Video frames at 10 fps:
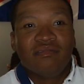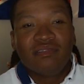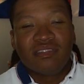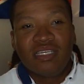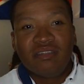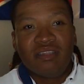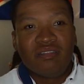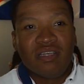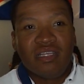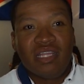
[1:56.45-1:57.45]
it's like they've
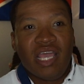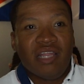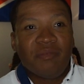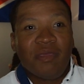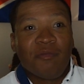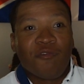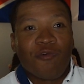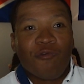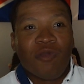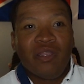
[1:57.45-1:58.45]
done it in anime
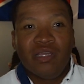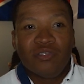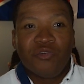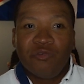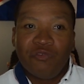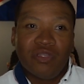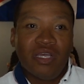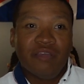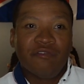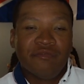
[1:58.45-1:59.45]
before, why not do it in real
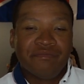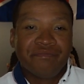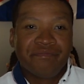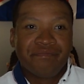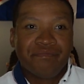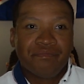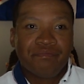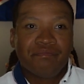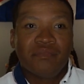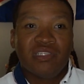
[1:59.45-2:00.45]
life?
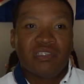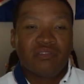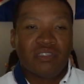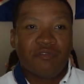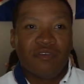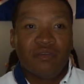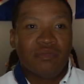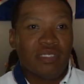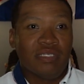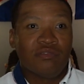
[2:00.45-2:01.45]
That sounds like
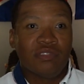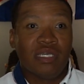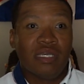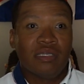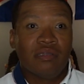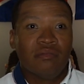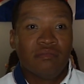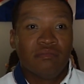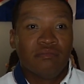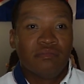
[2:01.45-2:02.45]
fun. Laser tag,
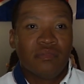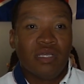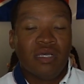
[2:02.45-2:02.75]
go